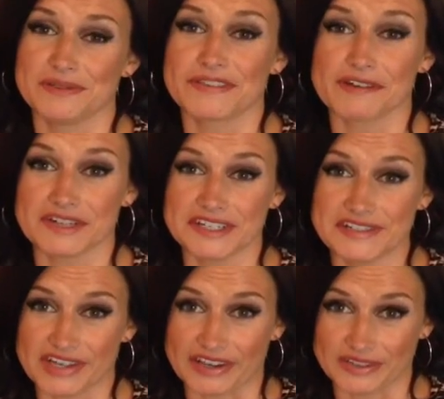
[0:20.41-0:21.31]
thoroughly
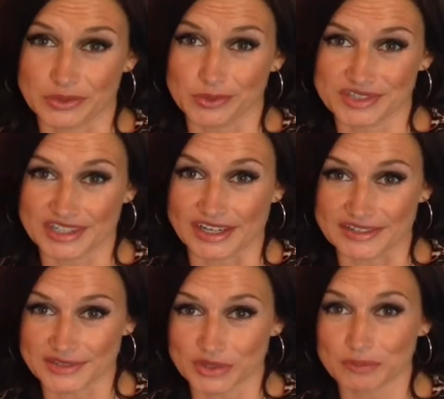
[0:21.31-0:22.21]
check the auction
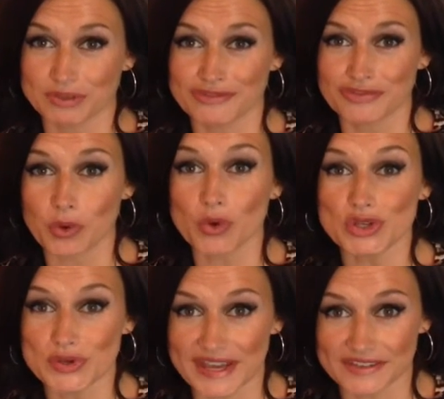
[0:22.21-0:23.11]
catalogue before
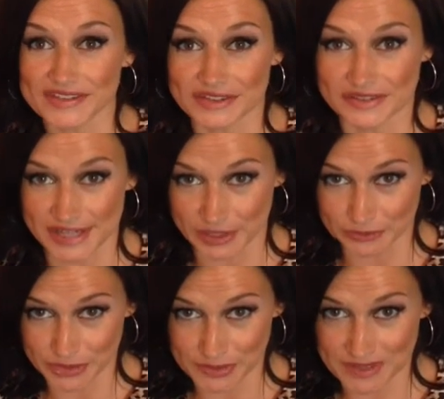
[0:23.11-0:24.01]
you get to the sale
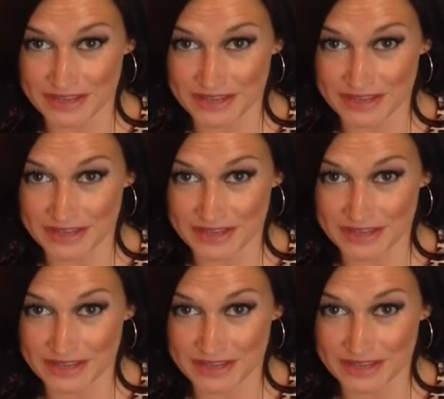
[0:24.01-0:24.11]
room,